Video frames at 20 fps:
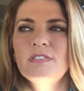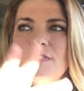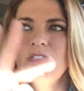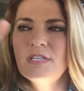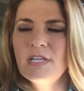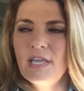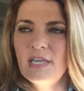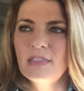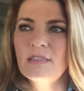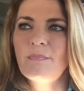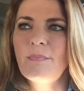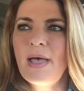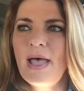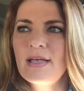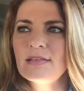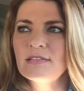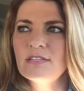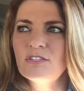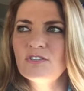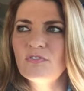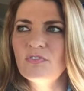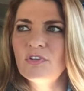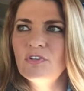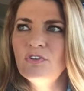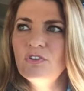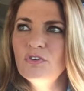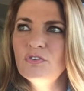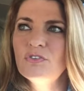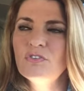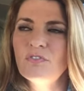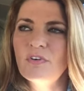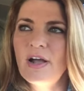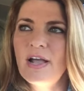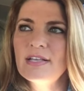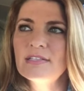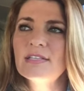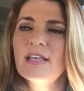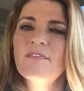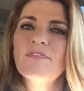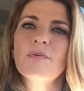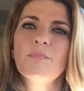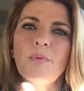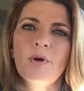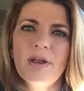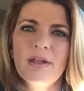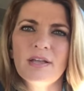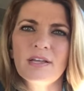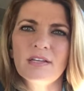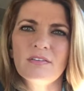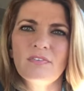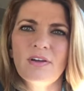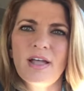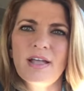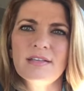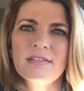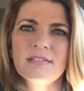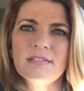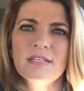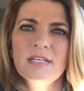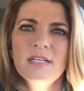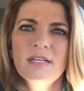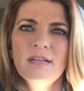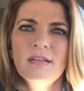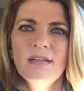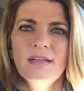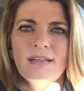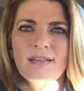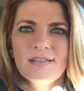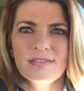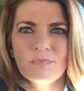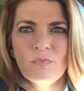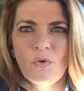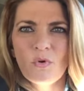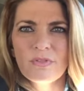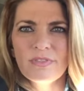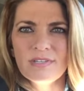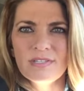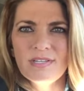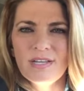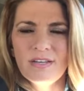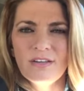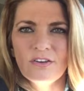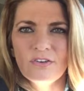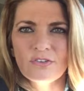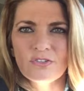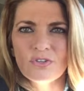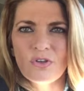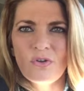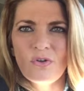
to get the passage of a new device if the predicate device is more than 10 years